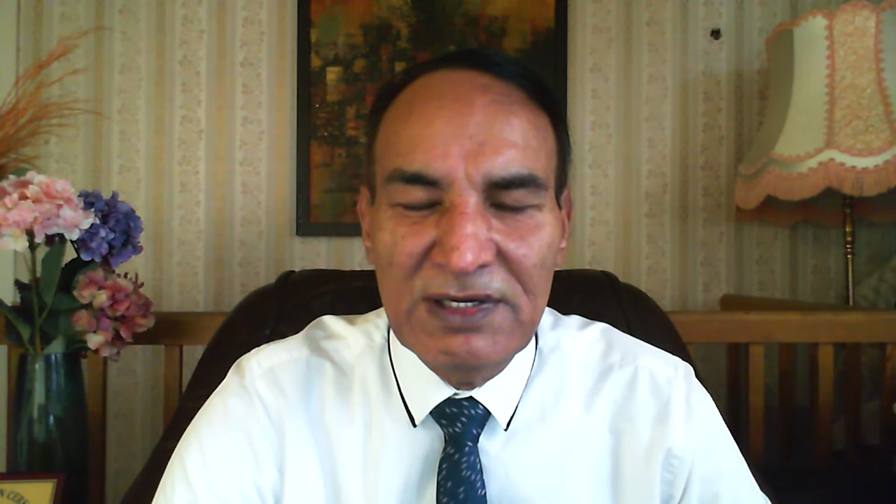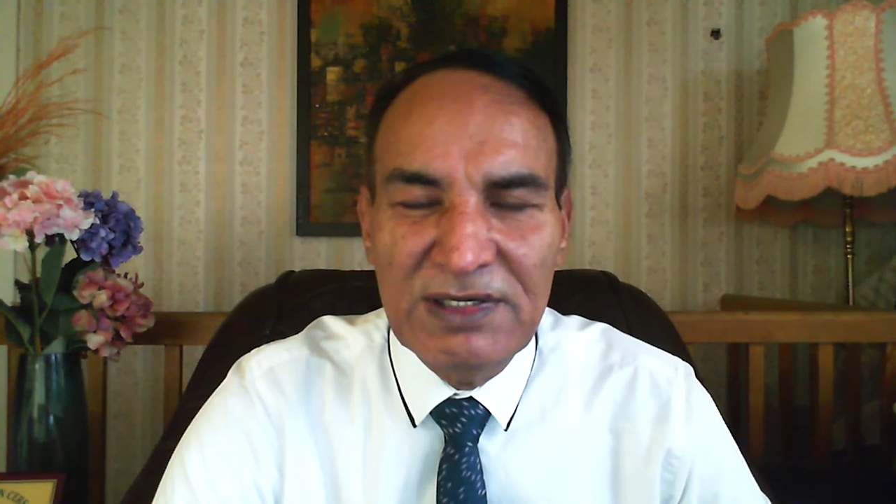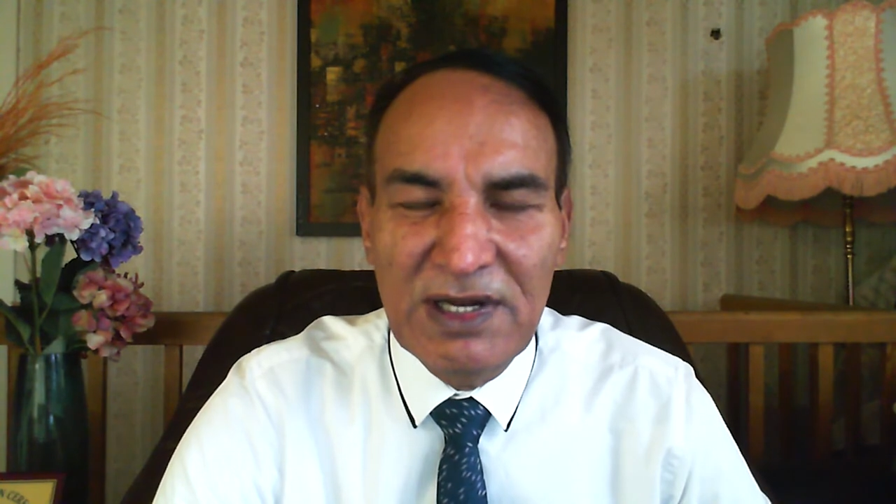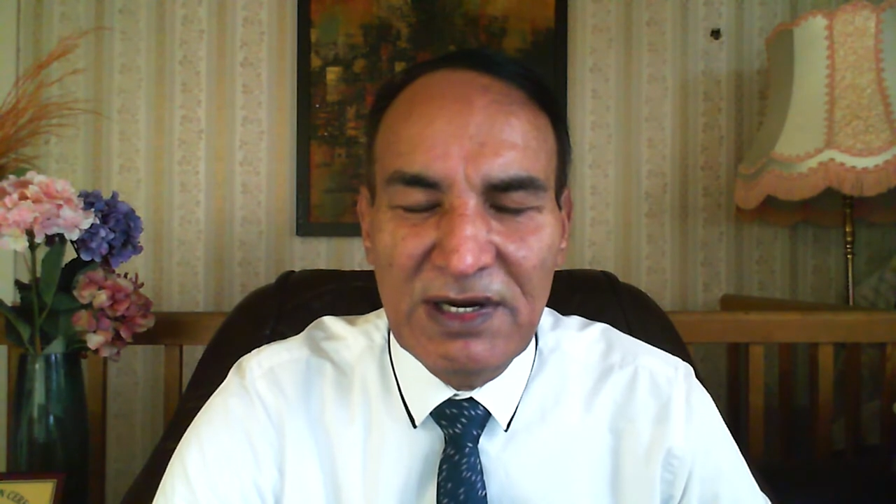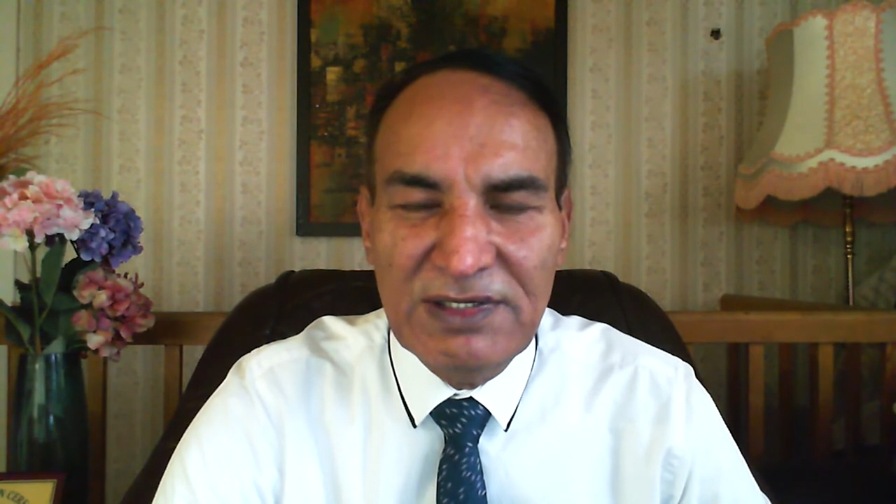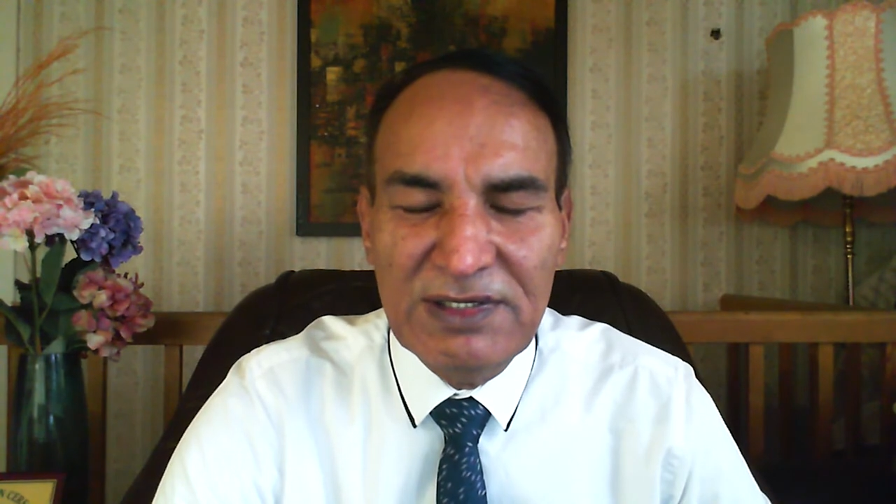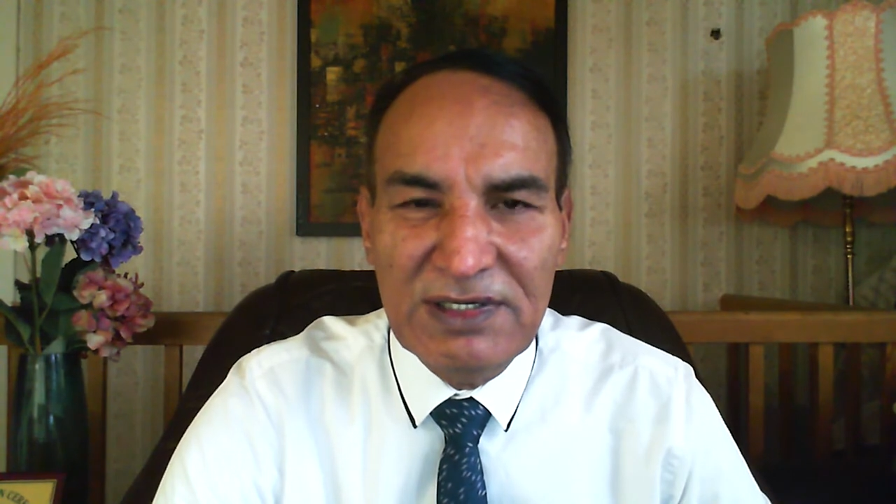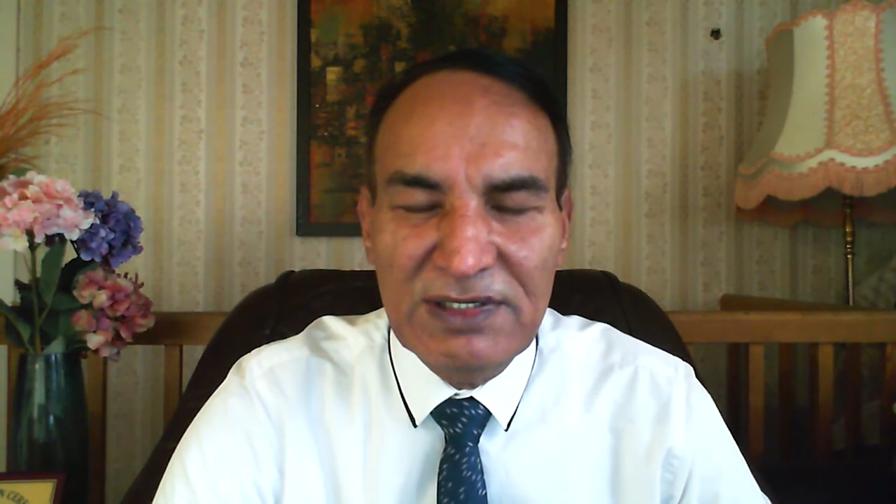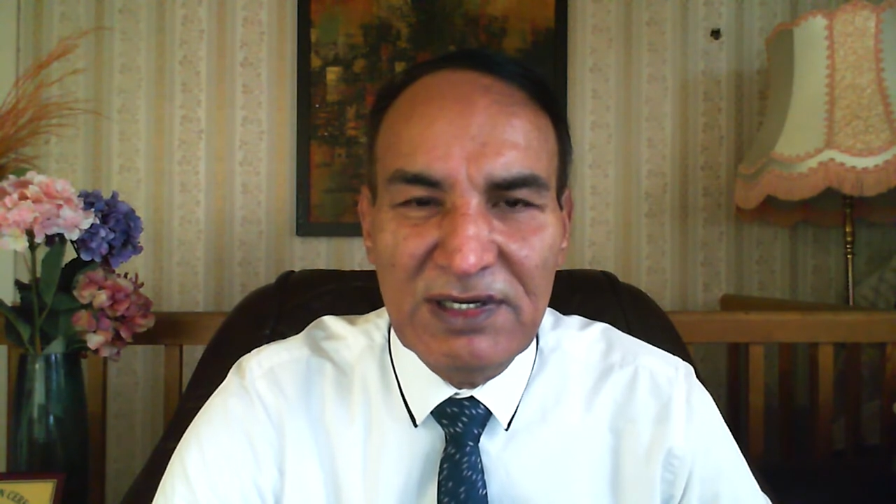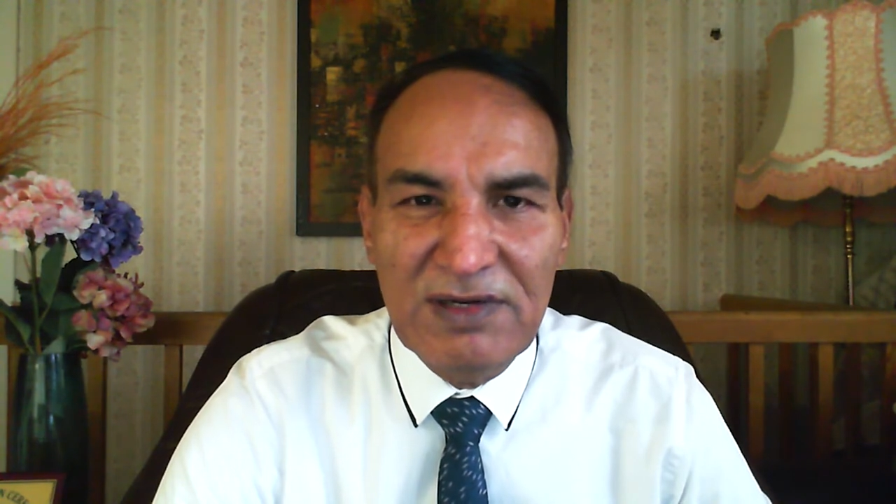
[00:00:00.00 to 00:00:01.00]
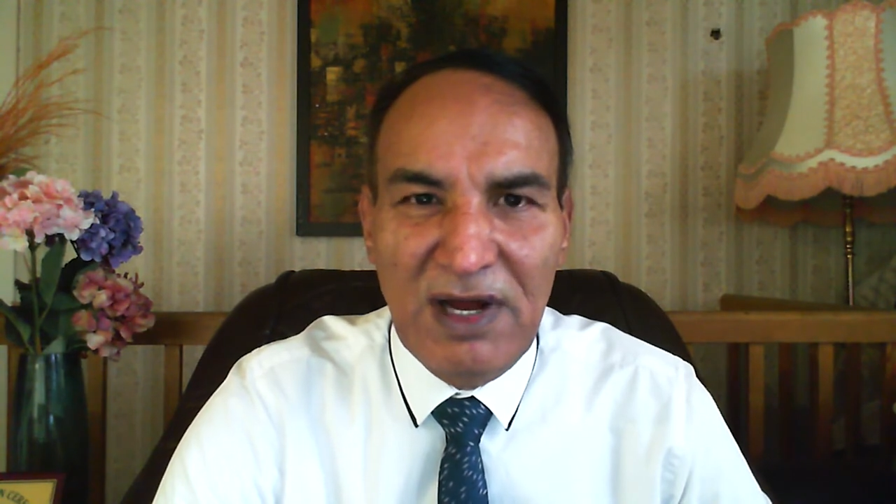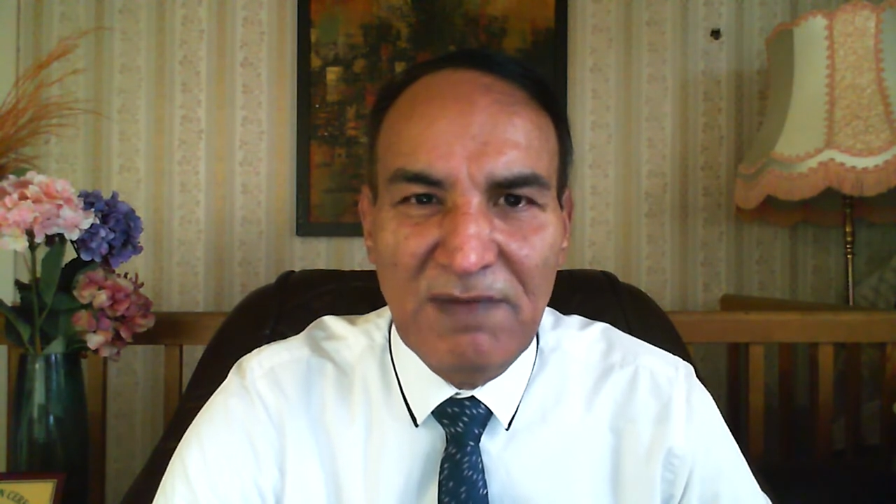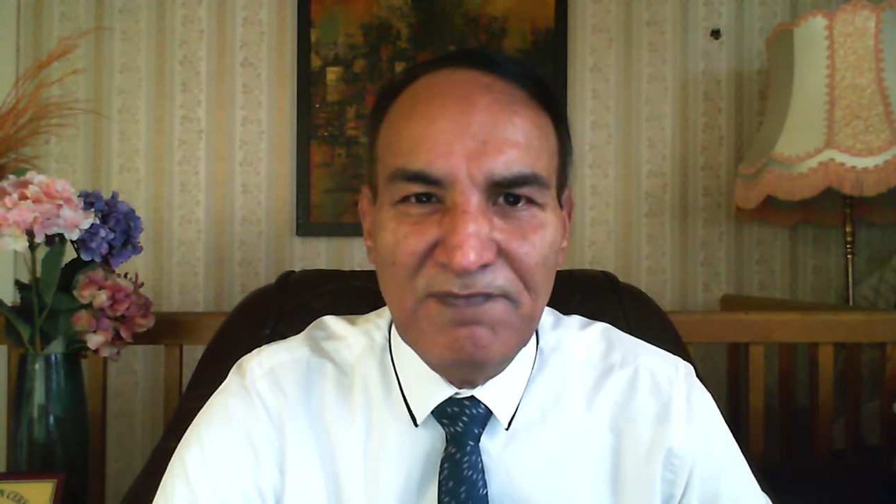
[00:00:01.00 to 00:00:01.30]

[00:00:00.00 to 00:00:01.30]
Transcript: not a